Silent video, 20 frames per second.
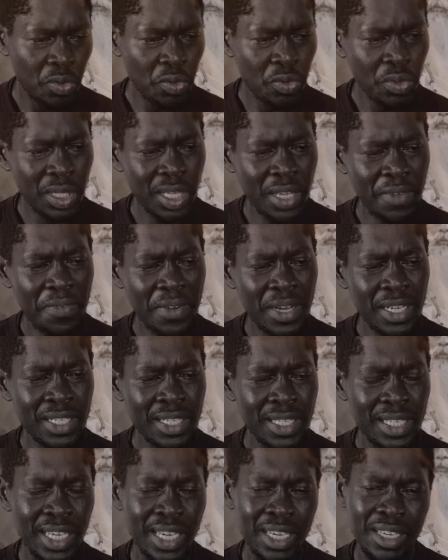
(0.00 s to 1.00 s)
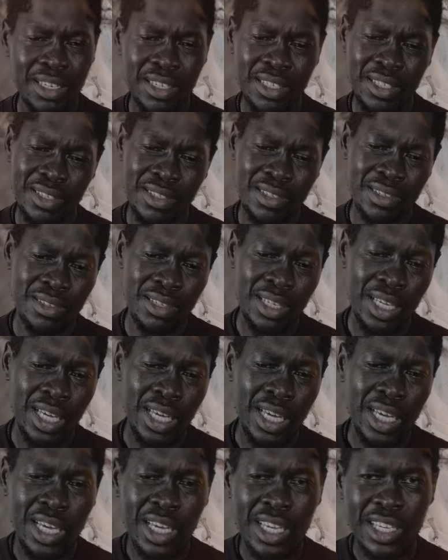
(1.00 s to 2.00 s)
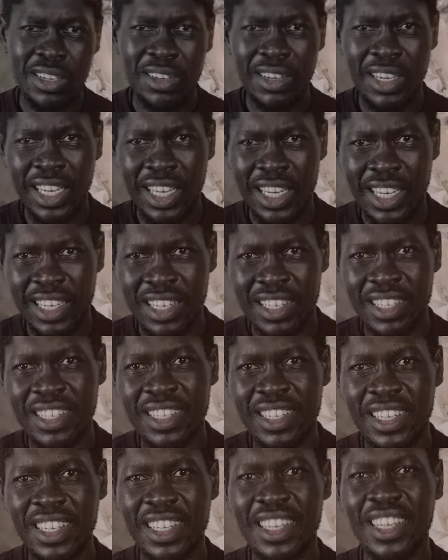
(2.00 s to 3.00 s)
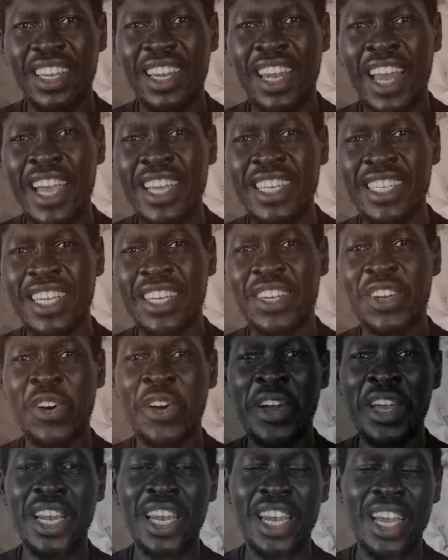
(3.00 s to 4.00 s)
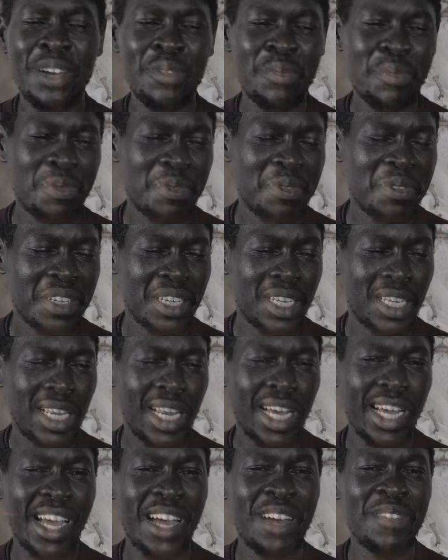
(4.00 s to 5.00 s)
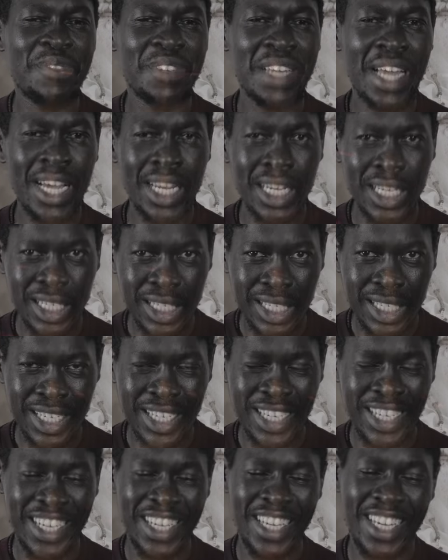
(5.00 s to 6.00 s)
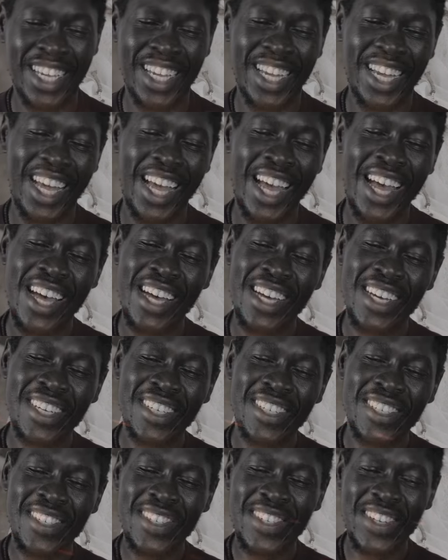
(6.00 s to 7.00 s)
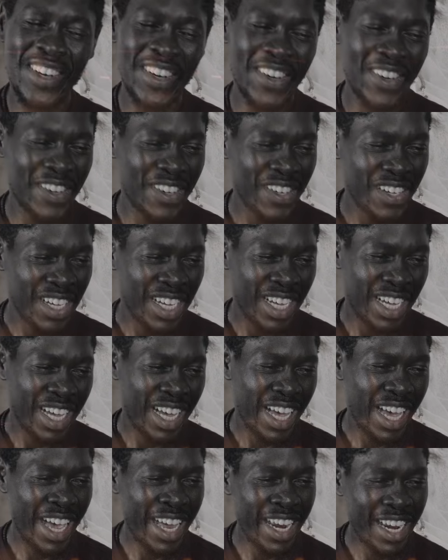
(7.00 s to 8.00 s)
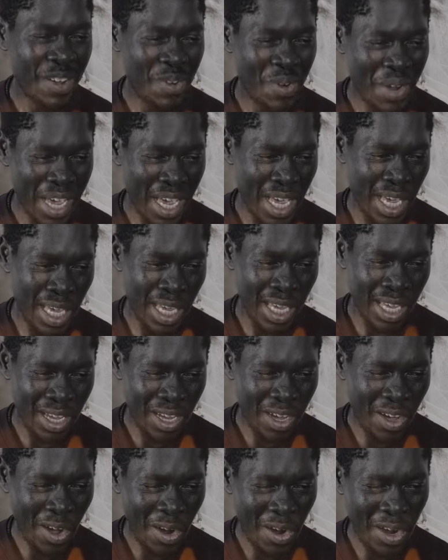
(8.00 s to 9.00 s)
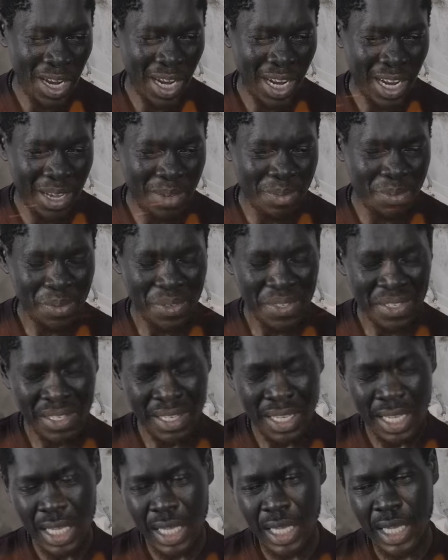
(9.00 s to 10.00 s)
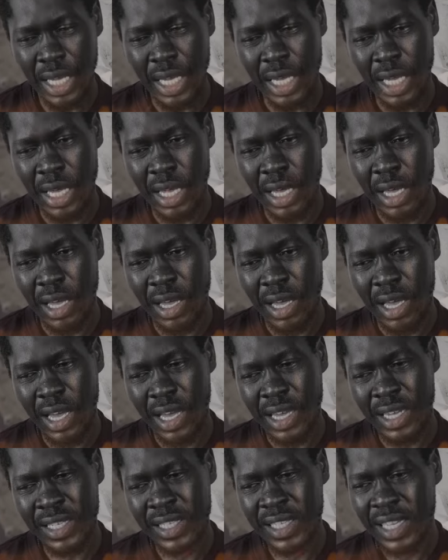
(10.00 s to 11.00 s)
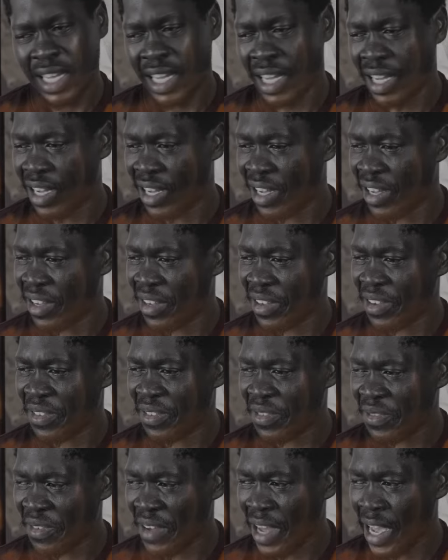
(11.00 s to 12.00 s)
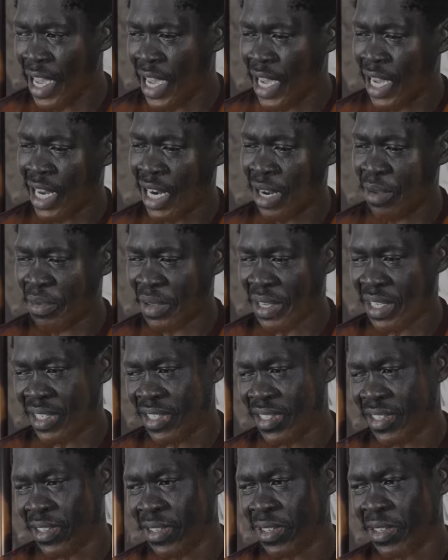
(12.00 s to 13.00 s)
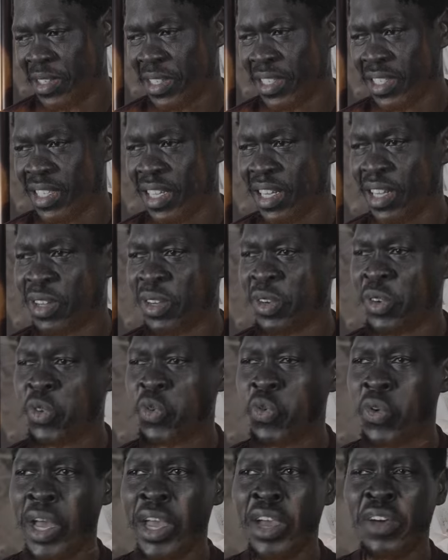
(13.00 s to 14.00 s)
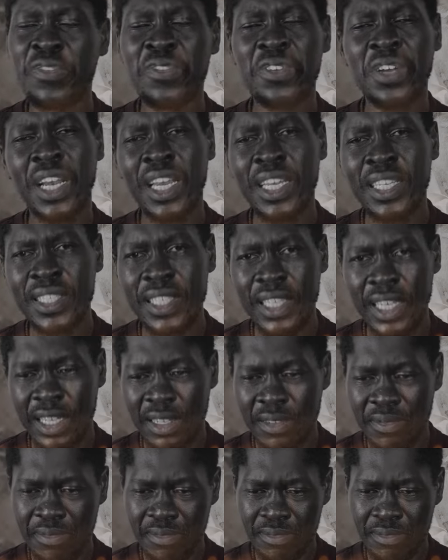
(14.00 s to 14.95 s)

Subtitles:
the first thing is you can light an oil lamp, like I've done. So in a way, oil lamps is a fire element, so it's a good way of cleansing,